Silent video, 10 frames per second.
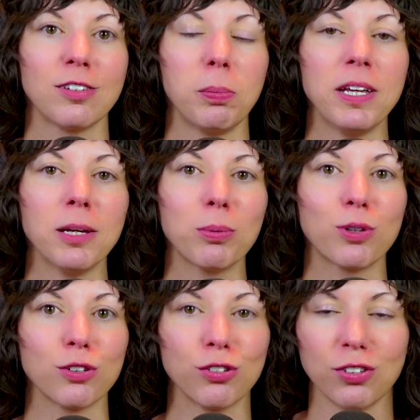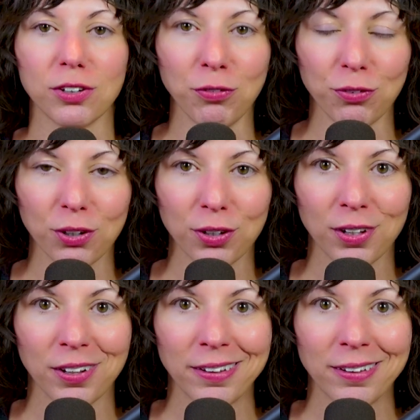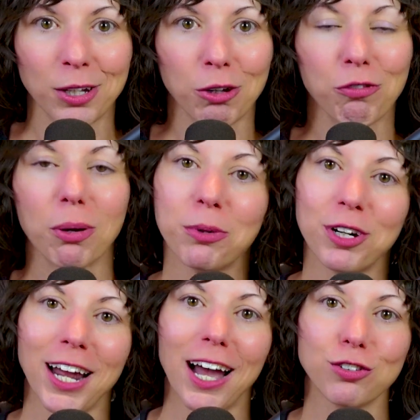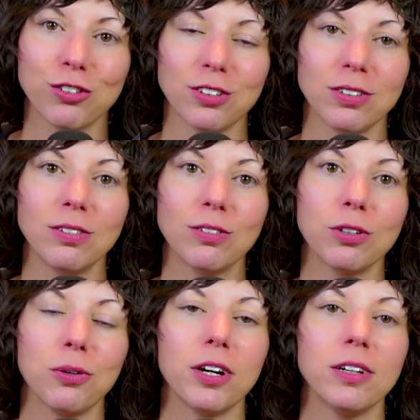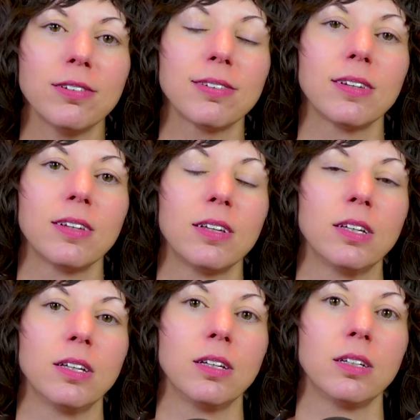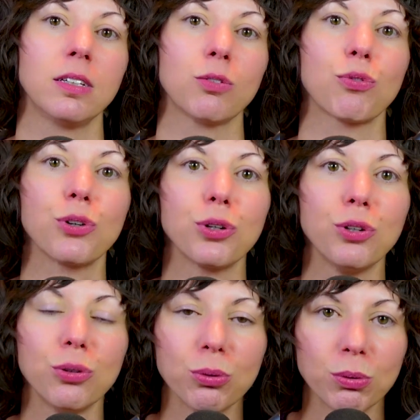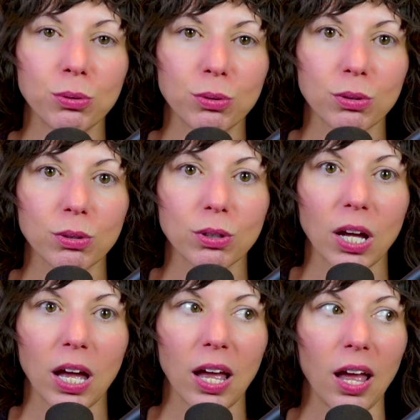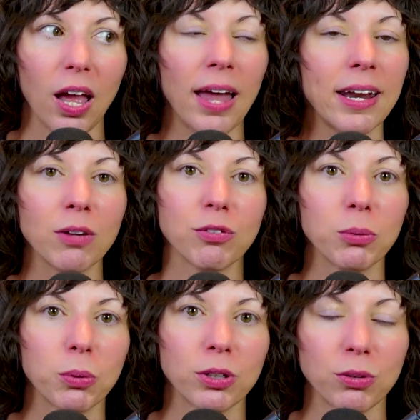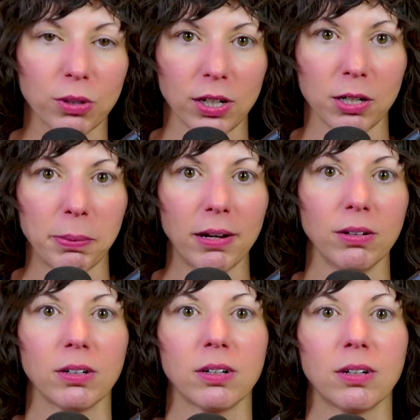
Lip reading: To be able to shift from reaction to grace for you and everyone you care about?